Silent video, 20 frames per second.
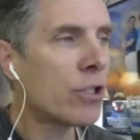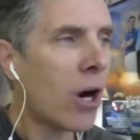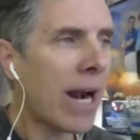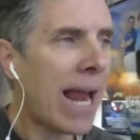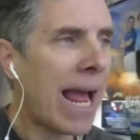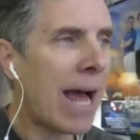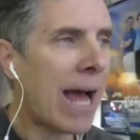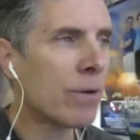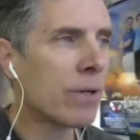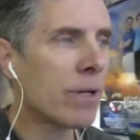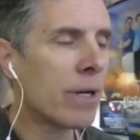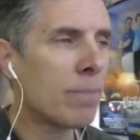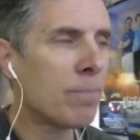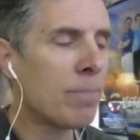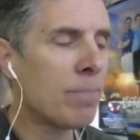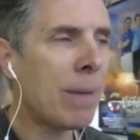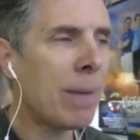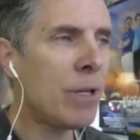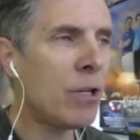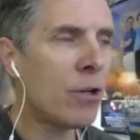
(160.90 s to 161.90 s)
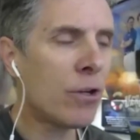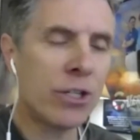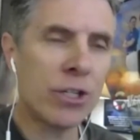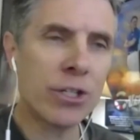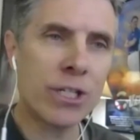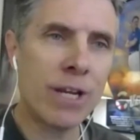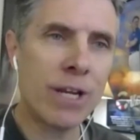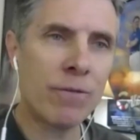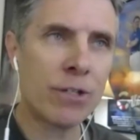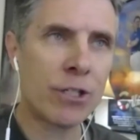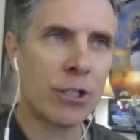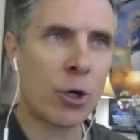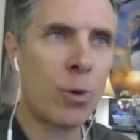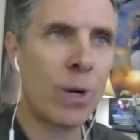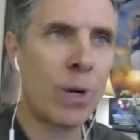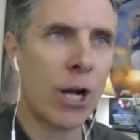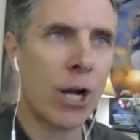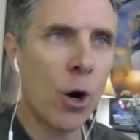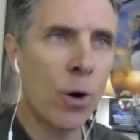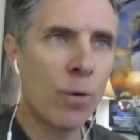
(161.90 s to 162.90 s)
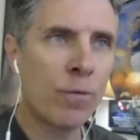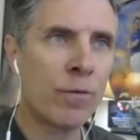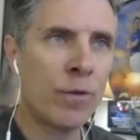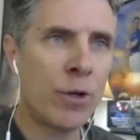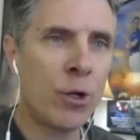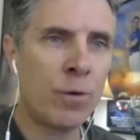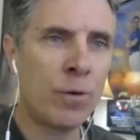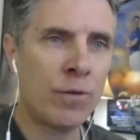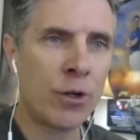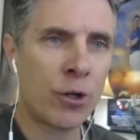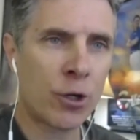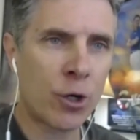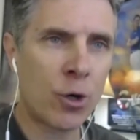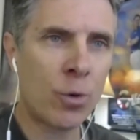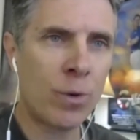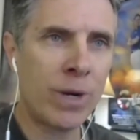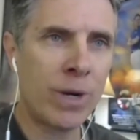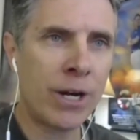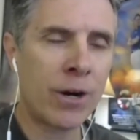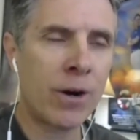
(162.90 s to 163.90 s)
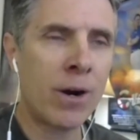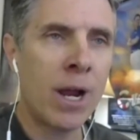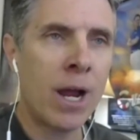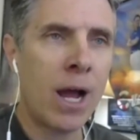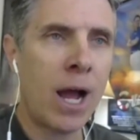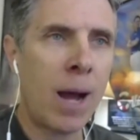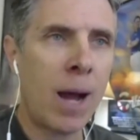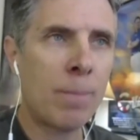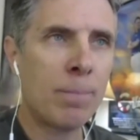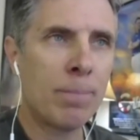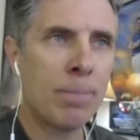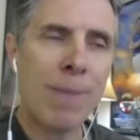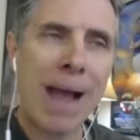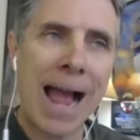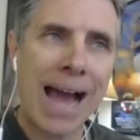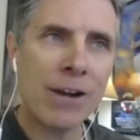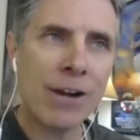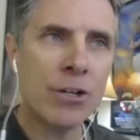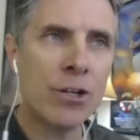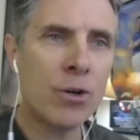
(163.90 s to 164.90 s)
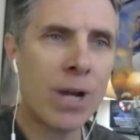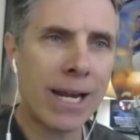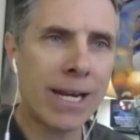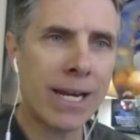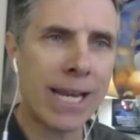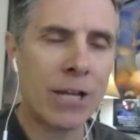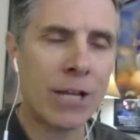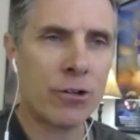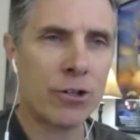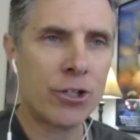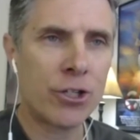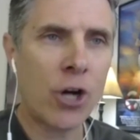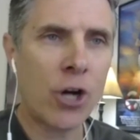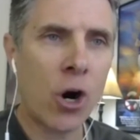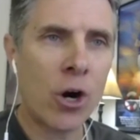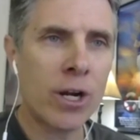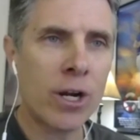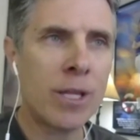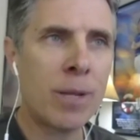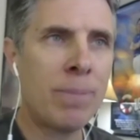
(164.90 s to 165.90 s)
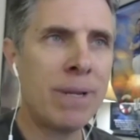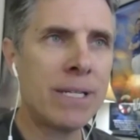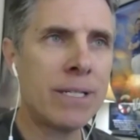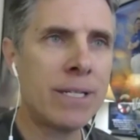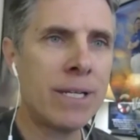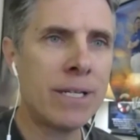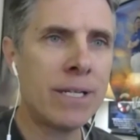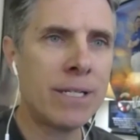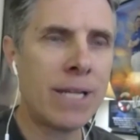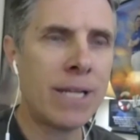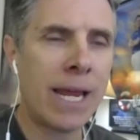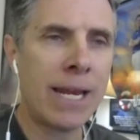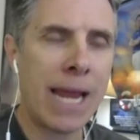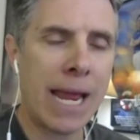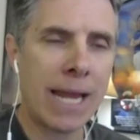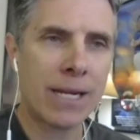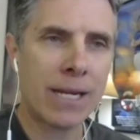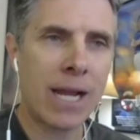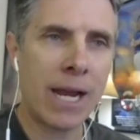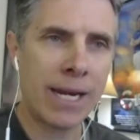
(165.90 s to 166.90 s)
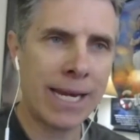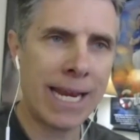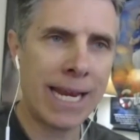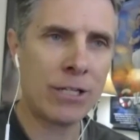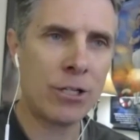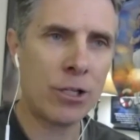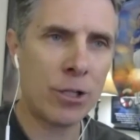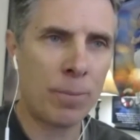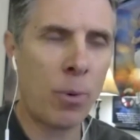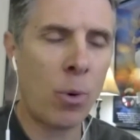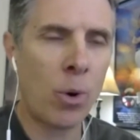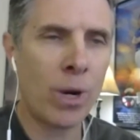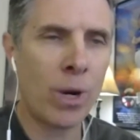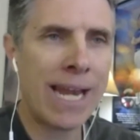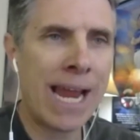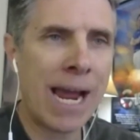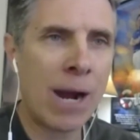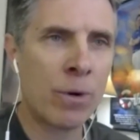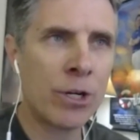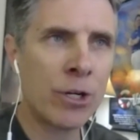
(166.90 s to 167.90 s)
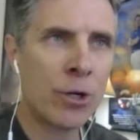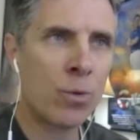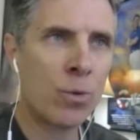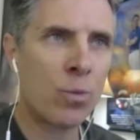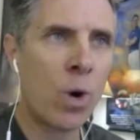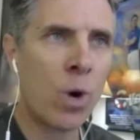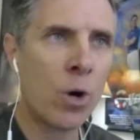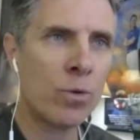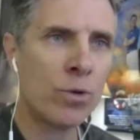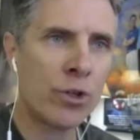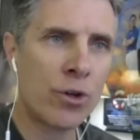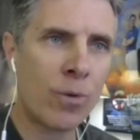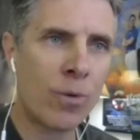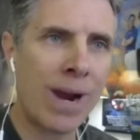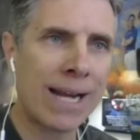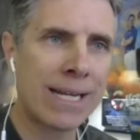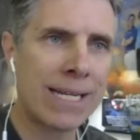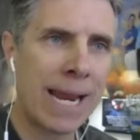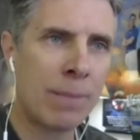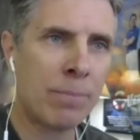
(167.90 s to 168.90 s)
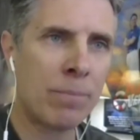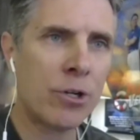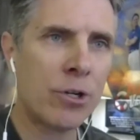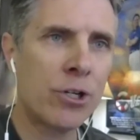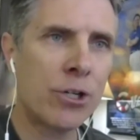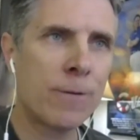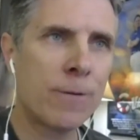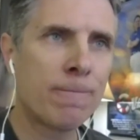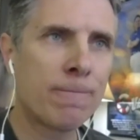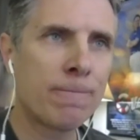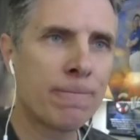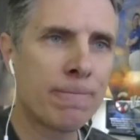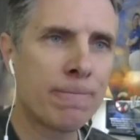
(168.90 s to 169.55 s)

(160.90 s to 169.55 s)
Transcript: start out, maybe you can just give us a quick overview of your career. Um, how did you kind of get your start in the business and, and kind of get to the point now where you wrote and direct Ambush?